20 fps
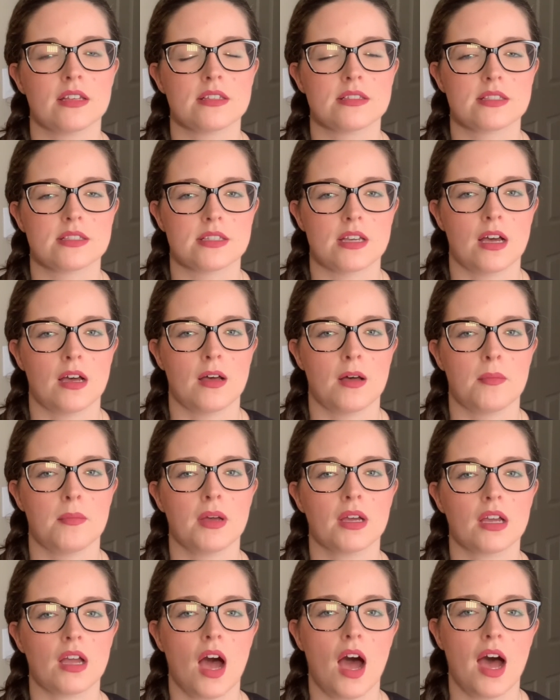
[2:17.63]
some
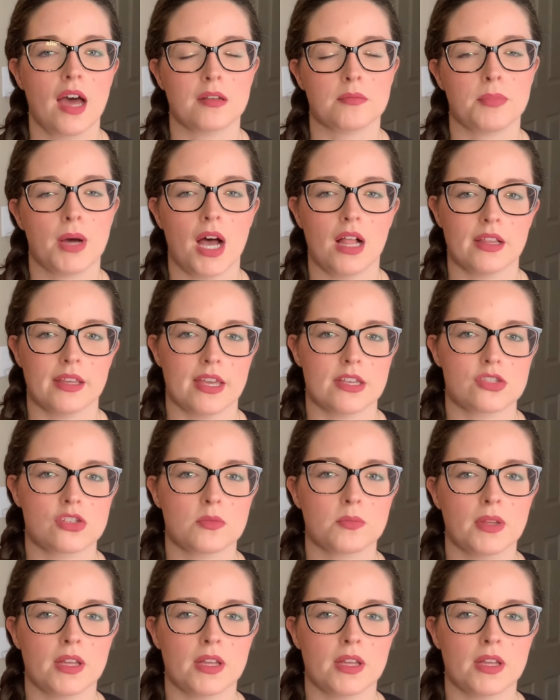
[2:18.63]
cotton polyester